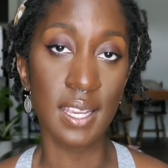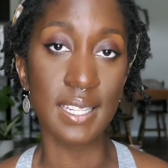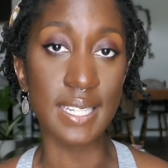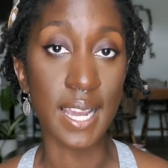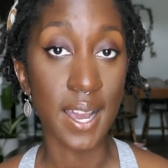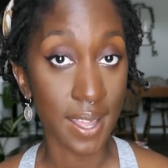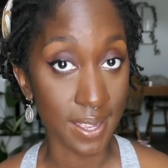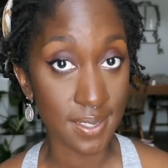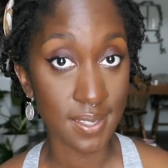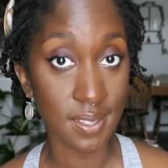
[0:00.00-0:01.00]

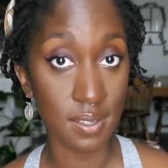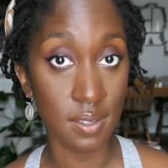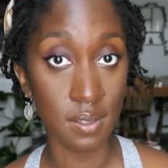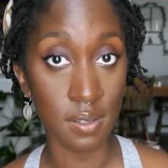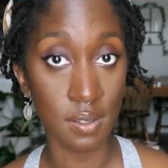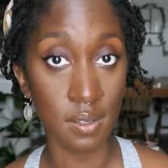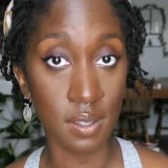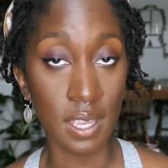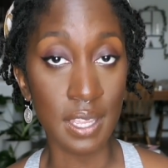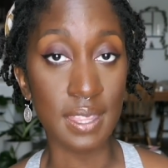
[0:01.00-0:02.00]
not
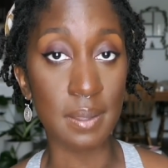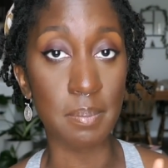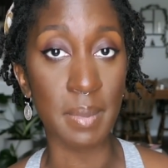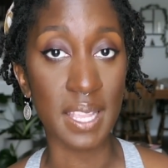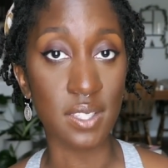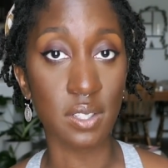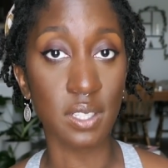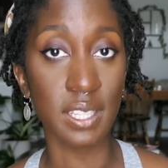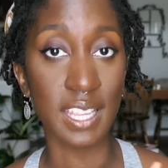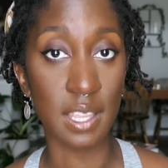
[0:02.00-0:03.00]
the
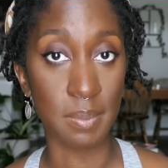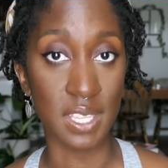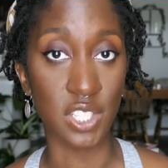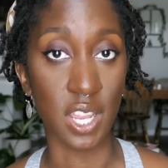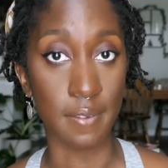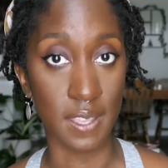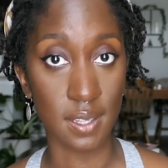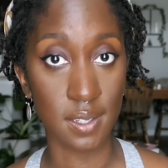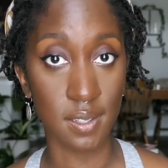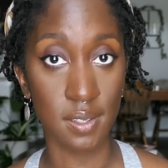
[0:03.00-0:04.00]
mental image of
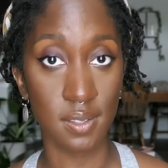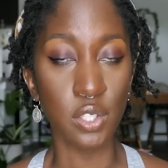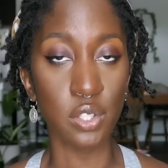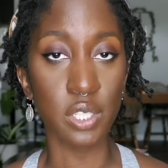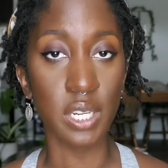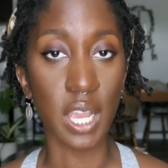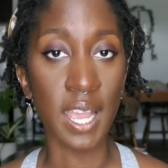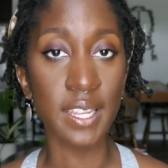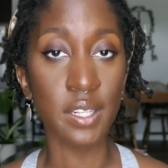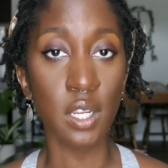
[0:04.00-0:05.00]
it. You're
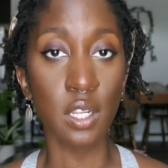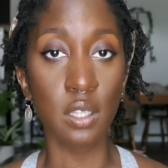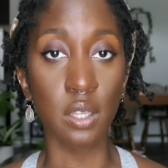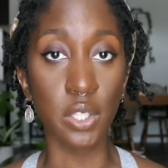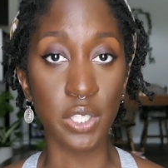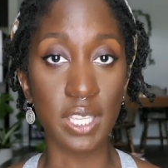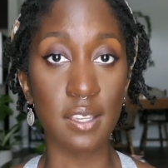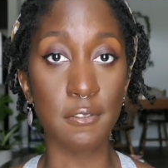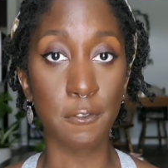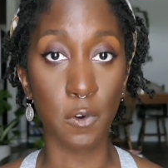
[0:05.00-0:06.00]
not
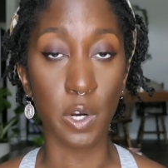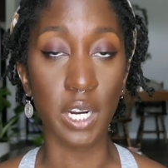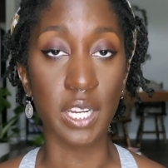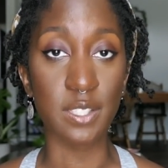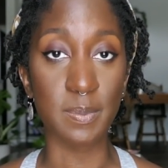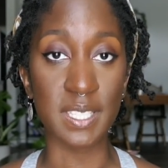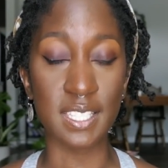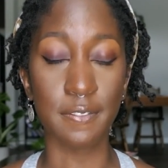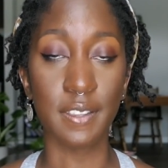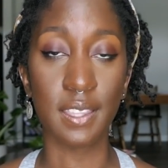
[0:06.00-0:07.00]
looking for a
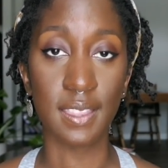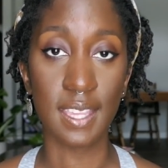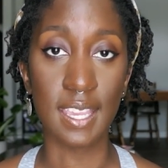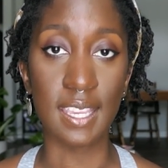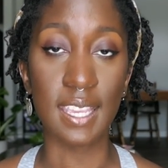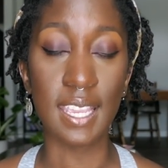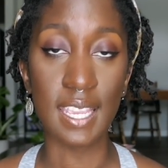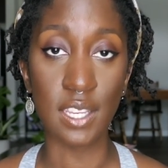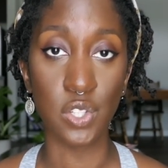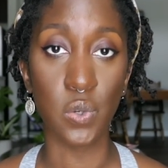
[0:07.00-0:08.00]
specific thing
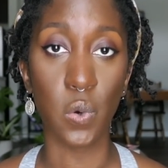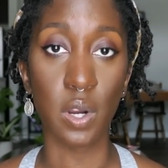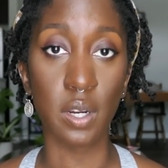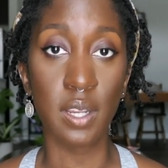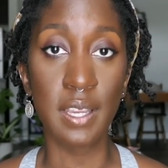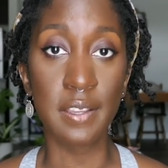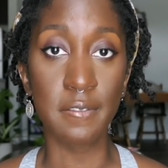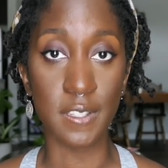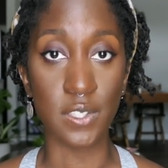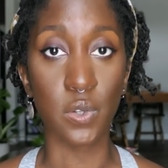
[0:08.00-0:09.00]
in your
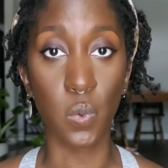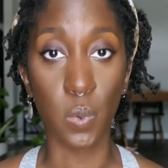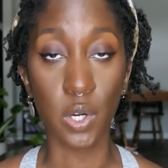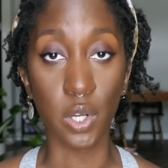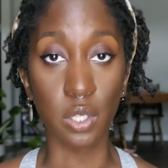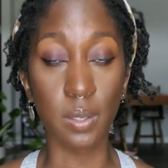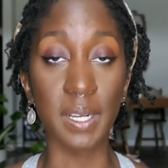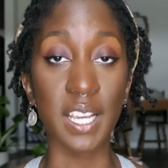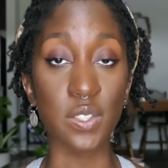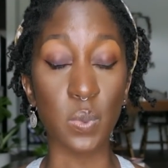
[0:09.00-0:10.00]
physical world
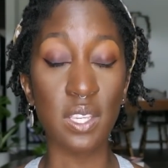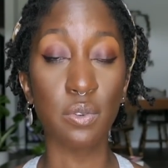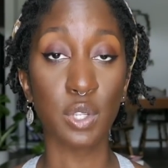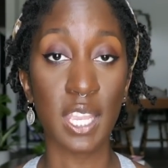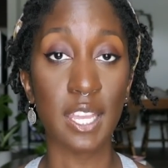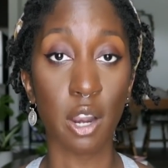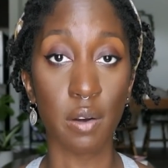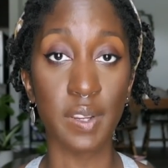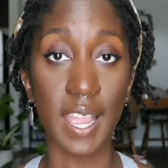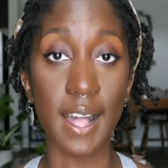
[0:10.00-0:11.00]
because we create our
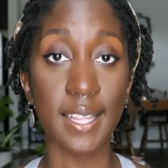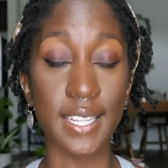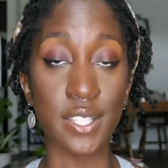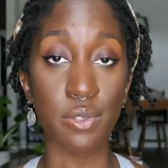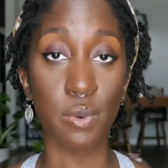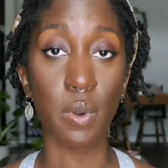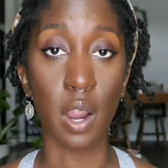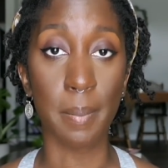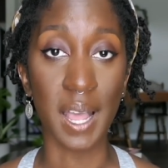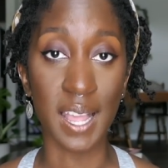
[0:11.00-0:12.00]
realities through
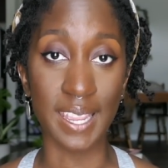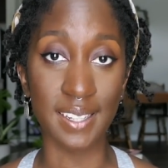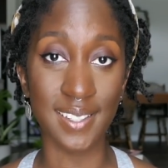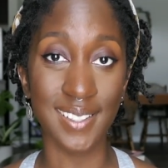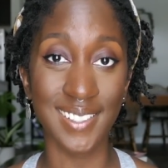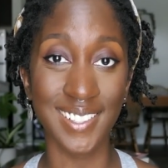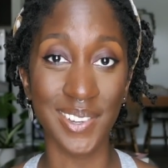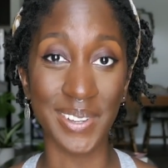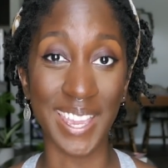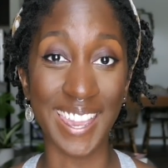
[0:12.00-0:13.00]
our mind.
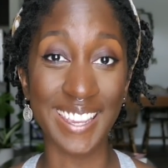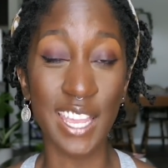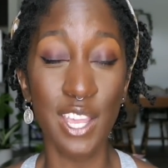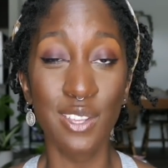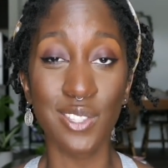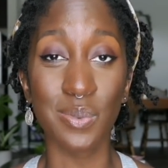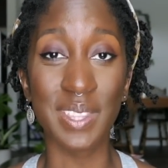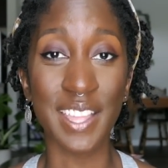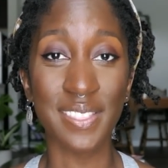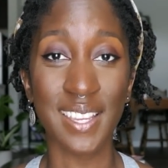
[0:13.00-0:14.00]
Okay? So when
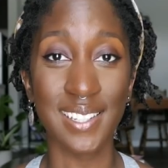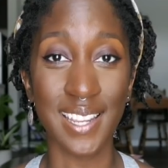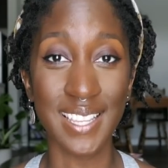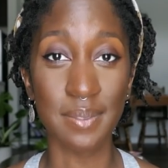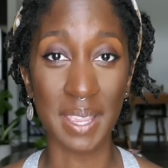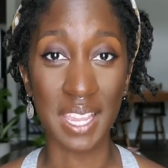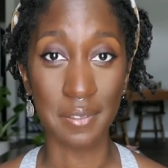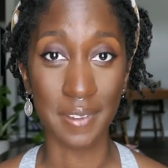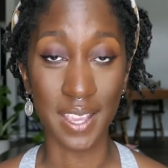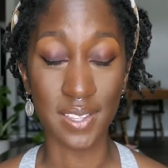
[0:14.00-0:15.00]
that thing does
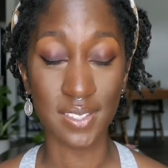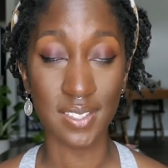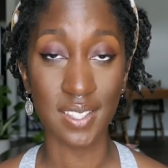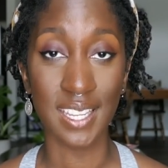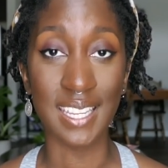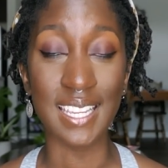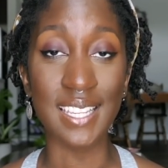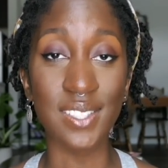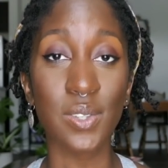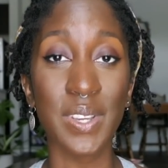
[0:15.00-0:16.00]
manifest, it
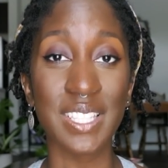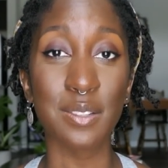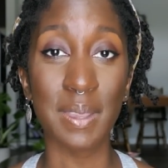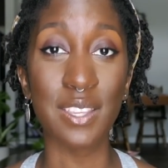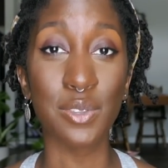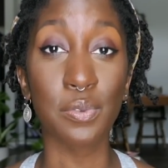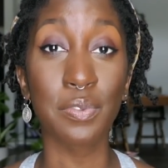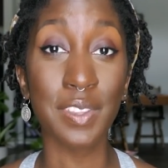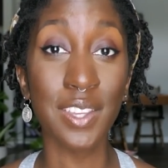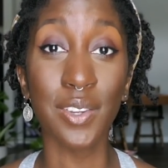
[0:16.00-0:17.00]
is going to make you
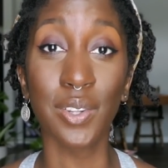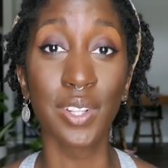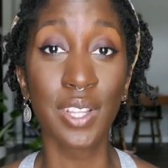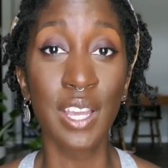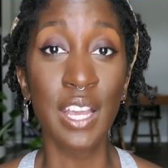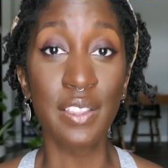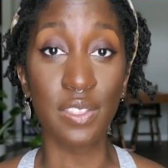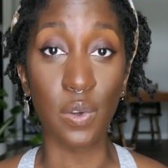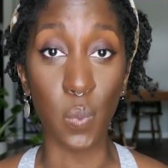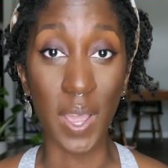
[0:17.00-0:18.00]
feel
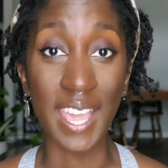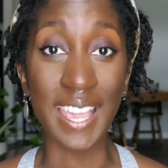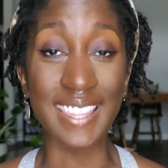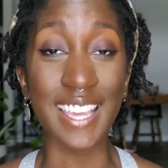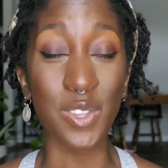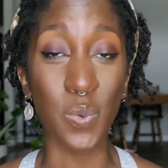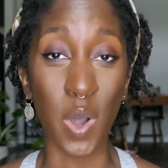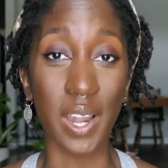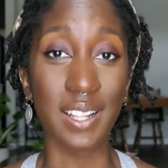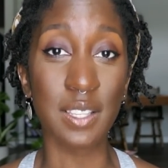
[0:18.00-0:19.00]
the way that you
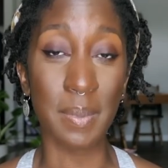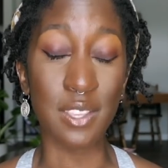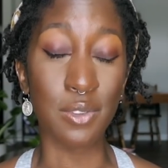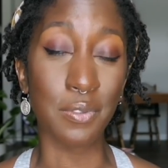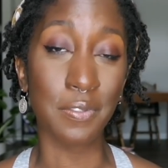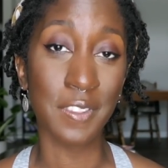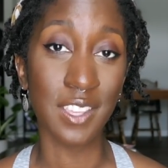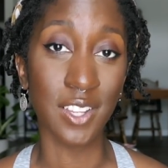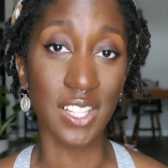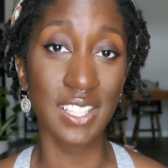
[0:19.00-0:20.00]
want it to make you
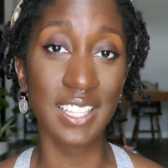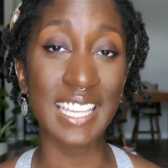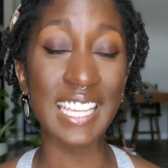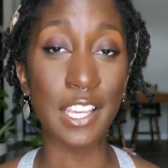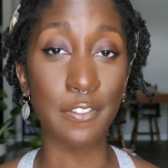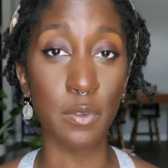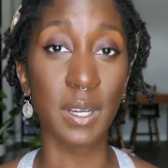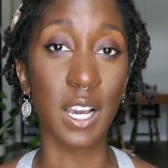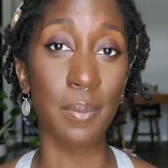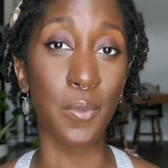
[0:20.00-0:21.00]
feel if you
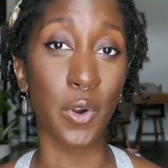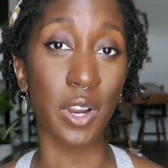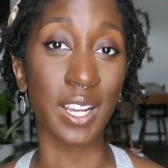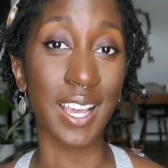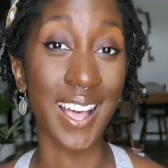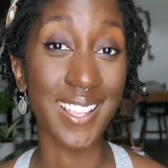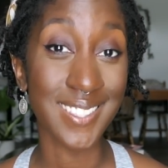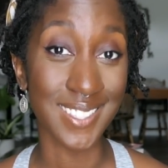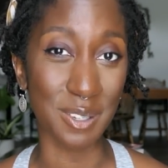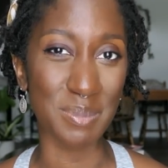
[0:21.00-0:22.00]
become more
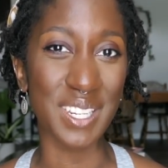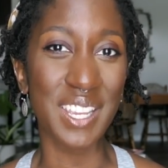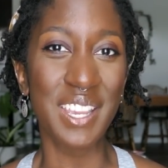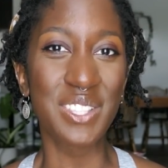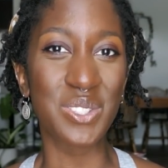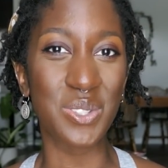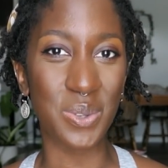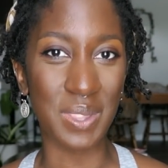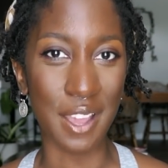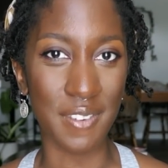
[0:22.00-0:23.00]
accustomed
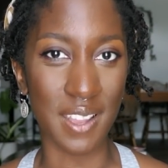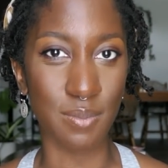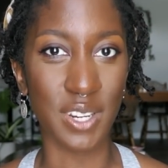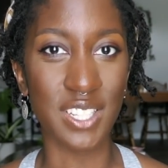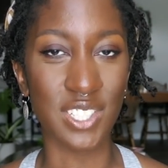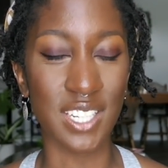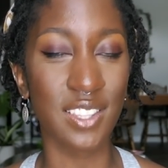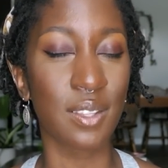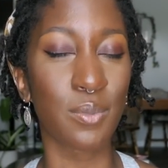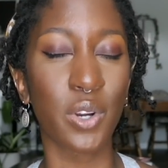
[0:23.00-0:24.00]
to that vibration.
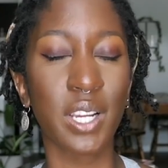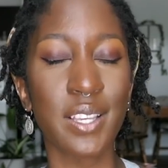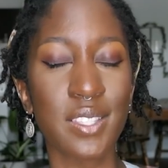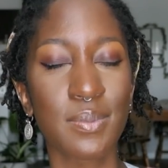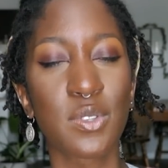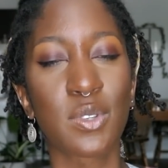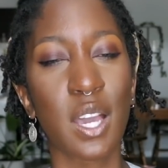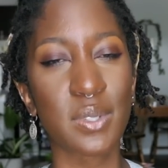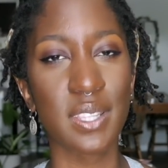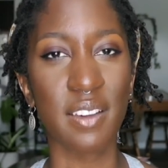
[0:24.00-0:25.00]
The more accustomed you
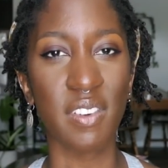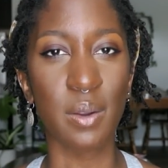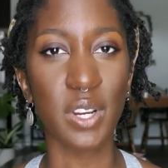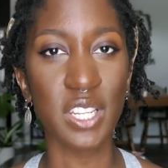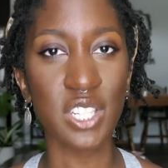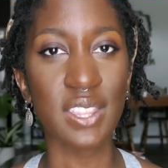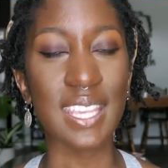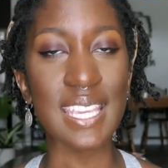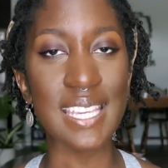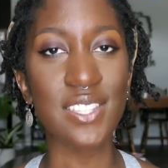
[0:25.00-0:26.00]
come to that vibration, the
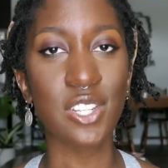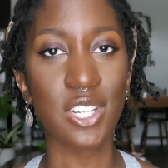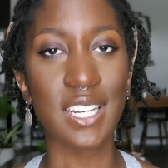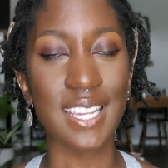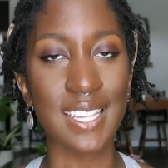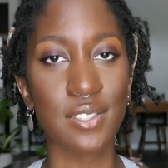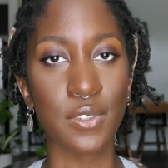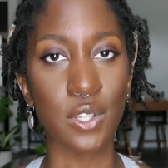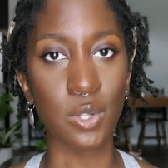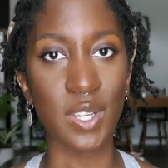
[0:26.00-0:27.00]
easier it is for
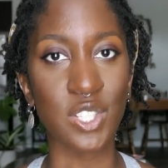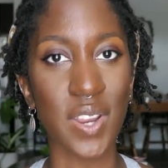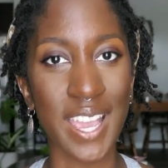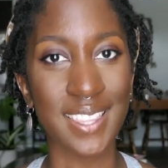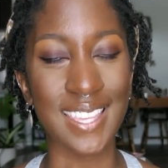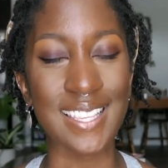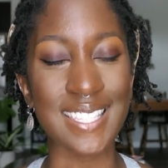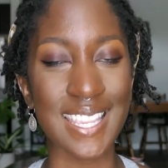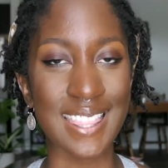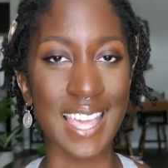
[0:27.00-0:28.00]
you to attract things
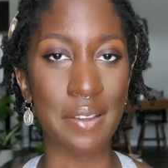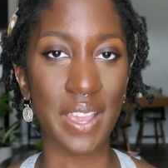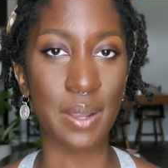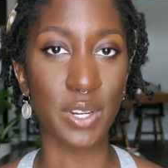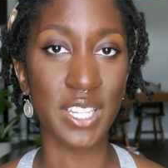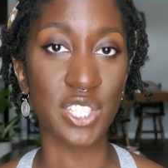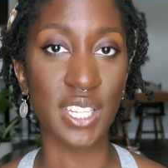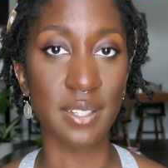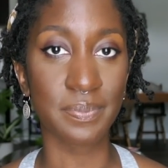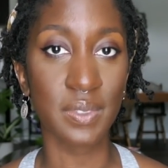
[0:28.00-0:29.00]
in that
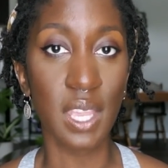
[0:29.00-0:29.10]
vibration.